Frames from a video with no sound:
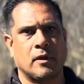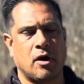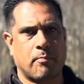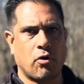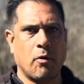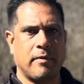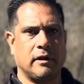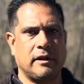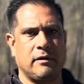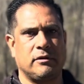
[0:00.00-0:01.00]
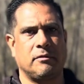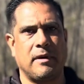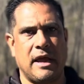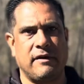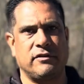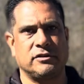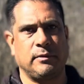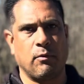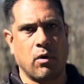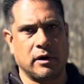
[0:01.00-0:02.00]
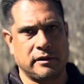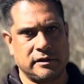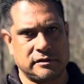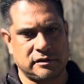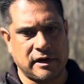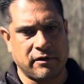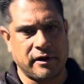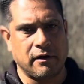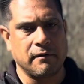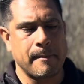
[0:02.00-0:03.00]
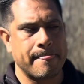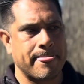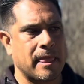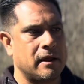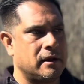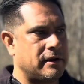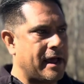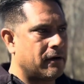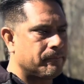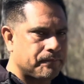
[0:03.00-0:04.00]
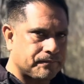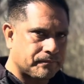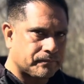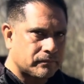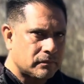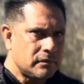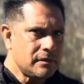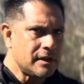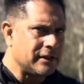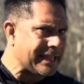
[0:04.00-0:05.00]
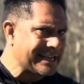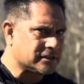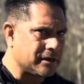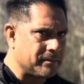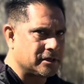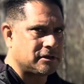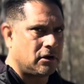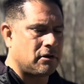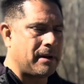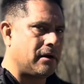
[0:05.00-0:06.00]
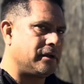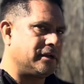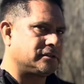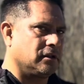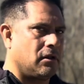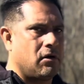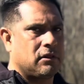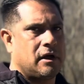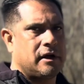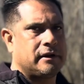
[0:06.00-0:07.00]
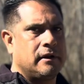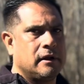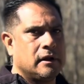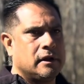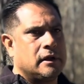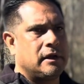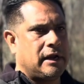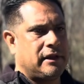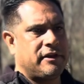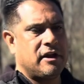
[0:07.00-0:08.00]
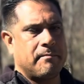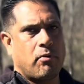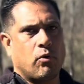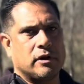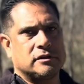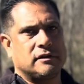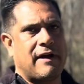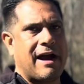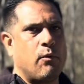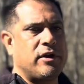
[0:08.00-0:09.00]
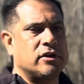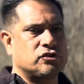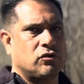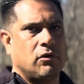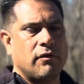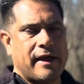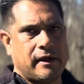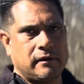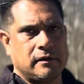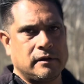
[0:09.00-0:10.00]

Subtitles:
appropriately with the behaviors we want in this scenario. Now, the last thing I'm going to talk about is the long line and the importance of how we control that